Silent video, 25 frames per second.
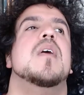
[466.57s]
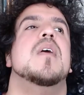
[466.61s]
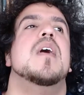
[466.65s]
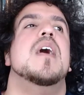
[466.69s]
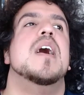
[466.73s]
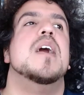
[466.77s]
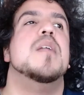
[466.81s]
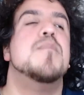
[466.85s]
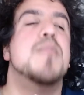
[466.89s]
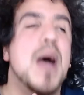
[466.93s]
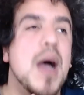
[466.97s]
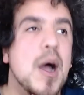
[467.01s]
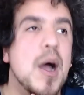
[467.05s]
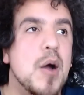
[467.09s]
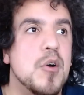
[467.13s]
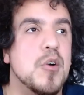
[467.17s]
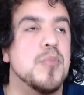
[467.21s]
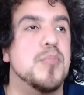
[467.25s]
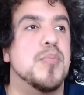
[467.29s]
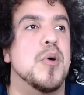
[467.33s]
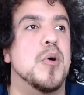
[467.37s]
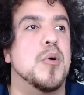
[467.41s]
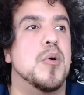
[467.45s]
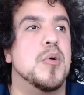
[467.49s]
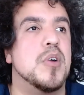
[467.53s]
and power
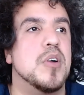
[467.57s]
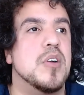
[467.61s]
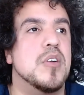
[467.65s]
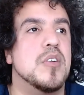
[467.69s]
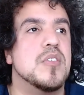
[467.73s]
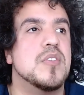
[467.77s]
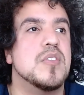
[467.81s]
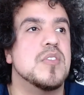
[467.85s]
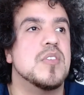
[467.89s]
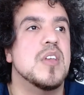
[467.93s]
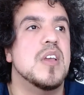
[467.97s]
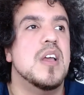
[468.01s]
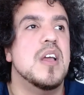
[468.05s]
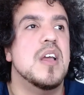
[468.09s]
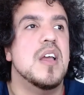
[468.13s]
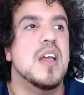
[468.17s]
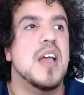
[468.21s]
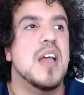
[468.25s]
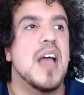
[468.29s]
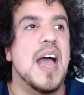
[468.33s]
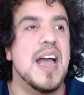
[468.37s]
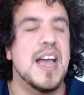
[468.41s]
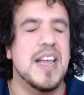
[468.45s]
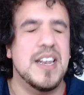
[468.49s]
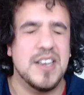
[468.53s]
brokers
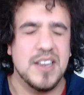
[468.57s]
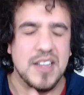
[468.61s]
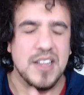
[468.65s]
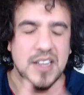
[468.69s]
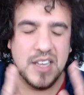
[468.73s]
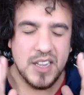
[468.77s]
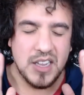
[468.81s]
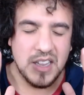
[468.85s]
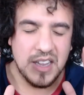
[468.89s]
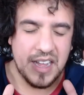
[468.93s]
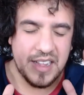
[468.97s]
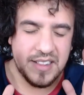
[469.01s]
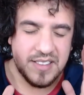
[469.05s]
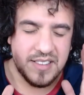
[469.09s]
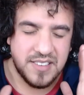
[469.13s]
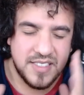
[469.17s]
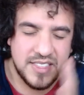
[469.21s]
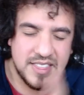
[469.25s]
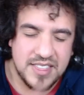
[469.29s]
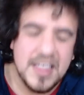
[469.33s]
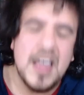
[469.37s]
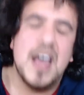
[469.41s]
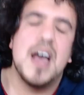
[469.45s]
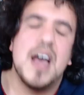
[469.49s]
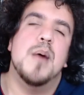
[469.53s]
and lets
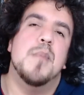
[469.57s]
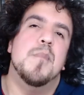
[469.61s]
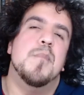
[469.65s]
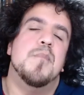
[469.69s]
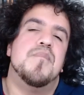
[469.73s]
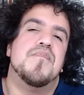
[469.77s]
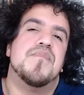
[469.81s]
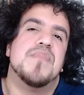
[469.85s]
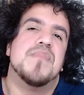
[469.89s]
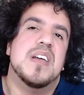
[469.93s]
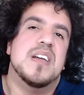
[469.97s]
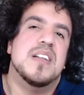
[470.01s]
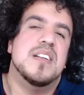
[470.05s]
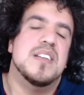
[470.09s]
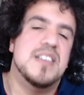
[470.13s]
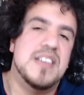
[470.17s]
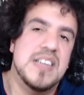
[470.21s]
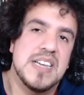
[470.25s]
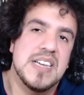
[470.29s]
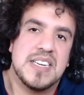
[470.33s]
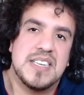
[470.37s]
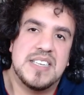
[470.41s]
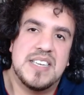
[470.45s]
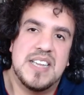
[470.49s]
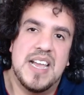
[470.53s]
them
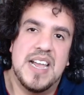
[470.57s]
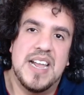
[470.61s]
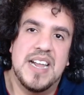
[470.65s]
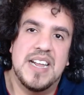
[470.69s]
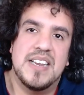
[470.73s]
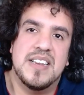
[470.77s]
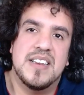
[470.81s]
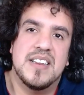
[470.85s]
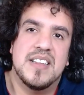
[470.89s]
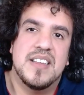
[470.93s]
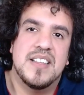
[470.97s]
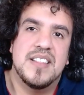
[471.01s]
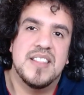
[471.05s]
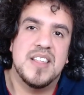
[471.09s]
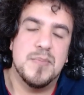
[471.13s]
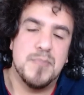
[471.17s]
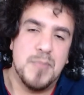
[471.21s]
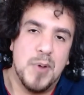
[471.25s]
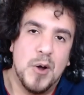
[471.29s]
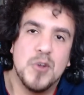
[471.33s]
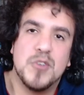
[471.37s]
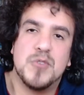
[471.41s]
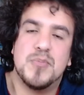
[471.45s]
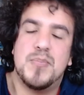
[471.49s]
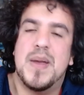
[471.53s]
dictate the
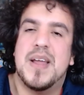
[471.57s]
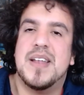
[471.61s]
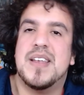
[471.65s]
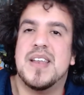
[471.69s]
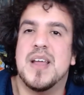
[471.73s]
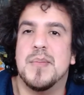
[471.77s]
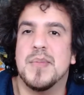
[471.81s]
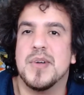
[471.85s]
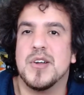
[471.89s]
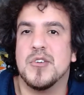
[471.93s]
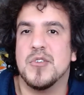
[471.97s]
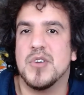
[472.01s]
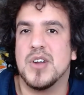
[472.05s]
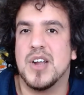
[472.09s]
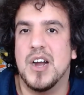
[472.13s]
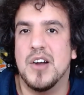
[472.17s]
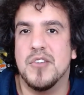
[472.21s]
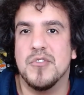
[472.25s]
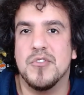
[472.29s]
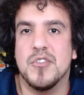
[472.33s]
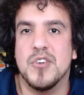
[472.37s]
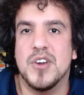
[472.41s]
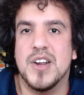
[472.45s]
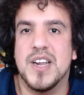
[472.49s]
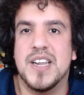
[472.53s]
post-pandemic
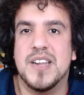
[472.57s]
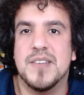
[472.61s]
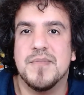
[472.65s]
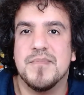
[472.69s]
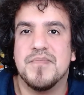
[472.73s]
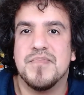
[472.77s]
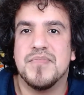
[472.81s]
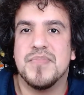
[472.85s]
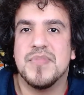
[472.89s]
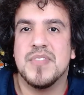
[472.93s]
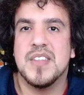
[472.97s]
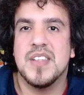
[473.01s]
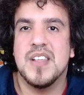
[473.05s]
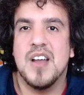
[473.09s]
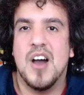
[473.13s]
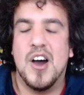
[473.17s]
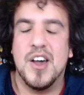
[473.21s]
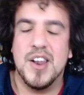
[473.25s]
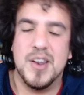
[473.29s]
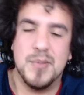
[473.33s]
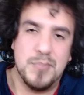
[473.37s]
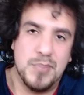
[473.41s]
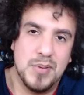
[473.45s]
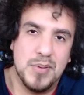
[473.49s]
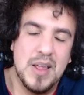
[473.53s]
recovery
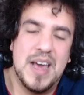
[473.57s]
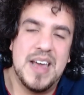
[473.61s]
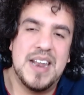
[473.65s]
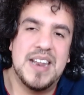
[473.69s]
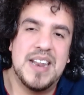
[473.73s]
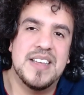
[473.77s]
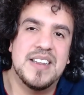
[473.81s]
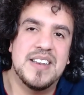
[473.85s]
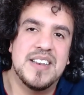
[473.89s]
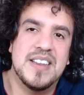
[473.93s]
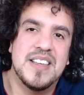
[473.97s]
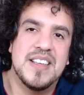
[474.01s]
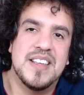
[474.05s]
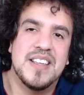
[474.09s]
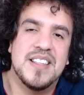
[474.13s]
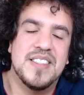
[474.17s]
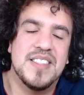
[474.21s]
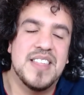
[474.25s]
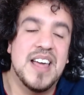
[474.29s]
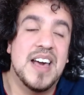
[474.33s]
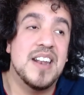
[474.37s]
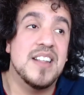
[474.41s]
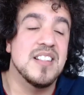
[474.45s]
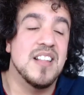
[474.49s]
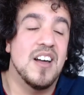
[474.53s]
on a planet
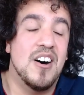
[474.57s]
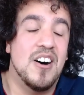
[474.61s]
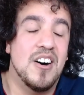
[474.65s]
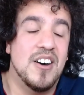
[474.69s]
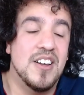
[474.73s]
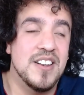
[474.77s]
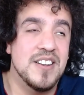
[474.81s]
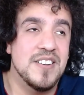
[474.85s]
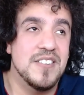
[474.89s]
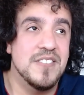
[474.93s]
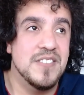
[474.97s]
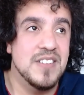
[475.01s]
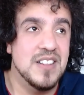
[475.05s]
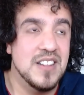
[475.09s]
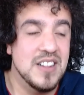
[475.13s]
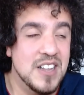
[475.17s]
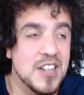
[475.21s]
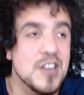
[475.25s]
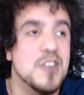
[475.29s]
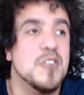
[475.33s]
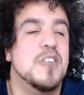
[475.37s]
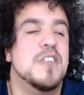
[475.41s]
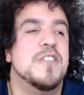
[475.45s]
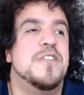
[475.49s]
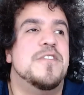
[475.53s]
that is on
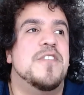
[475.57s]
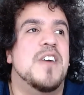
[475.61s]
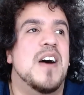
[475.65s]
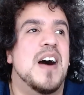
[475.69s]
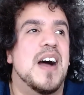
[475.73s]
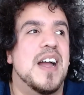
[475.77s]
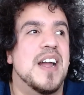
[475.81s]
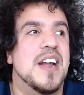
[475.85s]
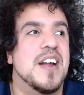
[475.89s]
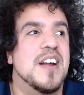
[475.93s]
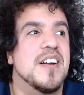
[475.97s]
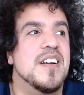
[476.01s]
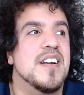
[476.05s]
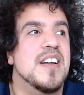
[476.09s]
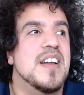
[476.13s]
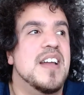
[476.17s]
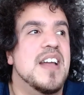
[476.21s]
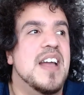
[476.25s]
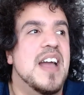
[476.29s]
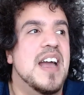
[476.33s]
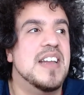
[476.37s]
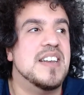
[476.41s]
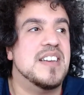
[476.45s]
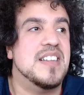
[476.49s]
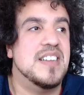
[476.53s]
literal fire
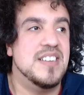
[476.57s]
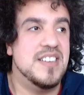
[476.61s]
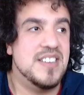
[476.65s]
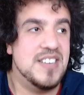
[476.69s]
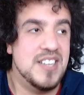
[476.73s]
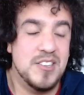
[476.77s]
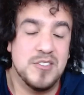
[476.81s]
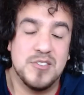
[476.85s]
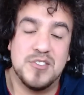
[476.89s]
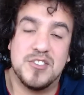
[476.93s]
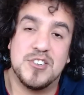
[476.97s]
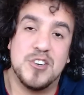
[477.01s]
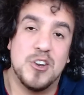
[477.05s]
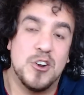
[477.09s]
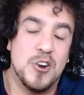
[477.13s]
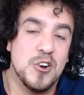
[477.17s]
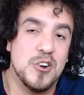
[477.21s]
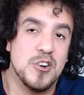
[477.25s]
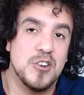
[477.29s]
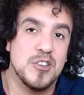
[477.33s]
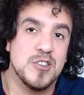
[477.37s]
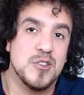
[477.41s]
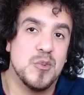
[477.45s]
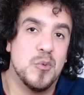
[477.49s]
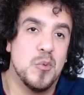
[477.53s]
and continues to
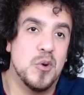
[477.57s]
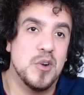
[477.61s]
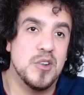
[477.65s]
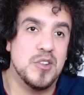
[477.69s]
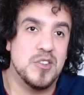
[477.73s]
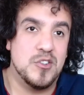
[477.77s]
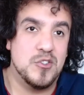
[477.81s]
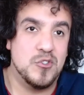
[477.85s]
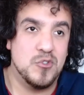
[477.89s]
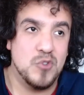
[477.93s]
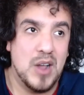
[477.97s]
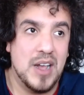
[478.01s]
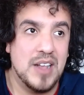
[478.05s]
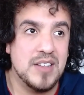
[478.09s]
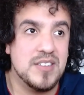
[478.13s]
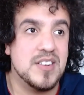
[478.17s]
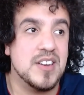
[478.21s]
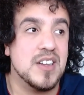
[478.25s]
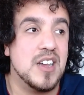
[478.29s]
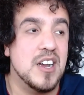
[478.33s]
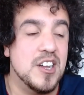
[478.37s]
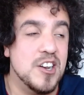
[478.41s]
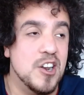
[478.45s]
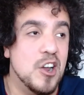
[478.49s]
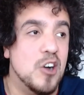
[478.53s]
hurtle towards drastic,
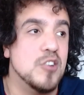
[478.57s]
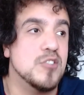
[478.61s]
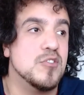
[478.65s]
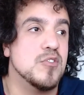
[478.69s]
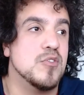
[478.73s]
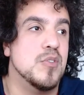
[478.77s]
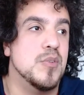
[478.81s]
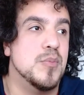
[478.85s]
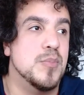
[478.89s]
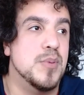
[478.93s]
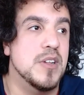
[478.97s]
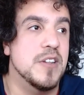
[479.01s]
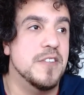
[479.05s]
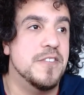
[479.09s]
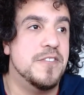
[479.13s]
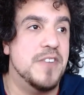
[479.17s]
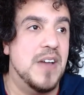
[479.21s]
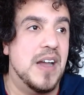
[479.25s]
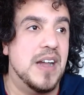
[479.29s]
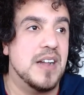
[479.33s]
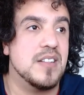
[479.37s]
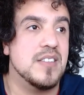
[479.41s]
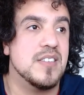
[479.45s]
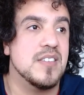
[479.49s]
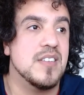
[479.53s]
unalterable
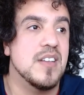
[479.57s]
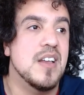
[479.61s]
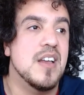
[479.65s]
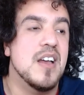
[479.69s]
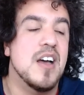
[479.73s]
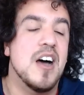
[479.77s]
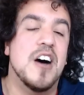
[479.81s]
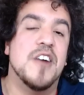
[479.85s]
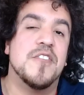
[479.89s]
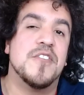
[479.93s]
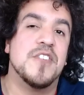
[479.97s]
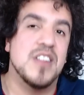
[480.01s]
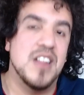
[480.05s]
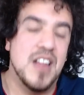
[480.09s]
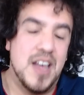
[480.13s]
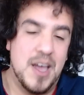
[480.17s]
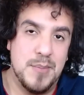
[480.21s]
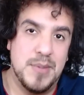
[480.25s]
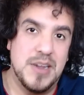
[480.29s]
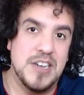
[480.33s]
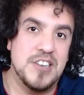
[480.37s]
effects of climate